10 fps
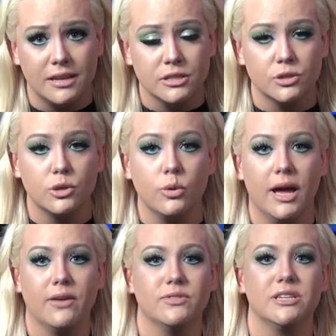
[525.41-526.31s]
So you
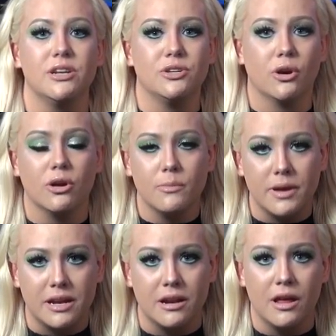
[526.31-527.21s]
have to
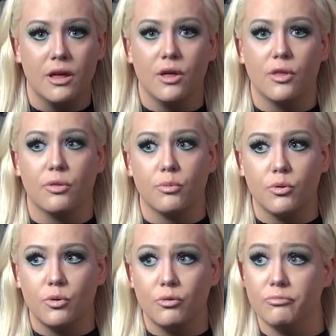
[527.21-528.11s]
determine
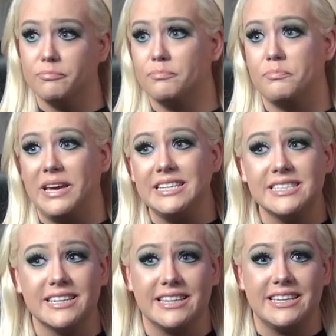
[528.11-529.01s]
through
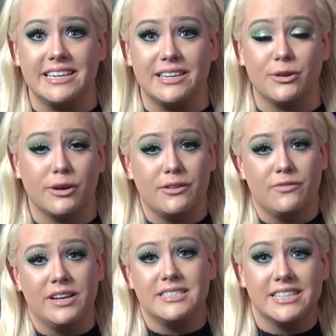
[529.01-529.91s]
basically you're
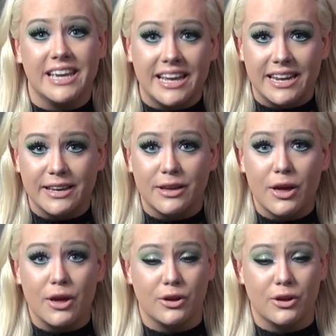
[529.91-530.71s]
investigating,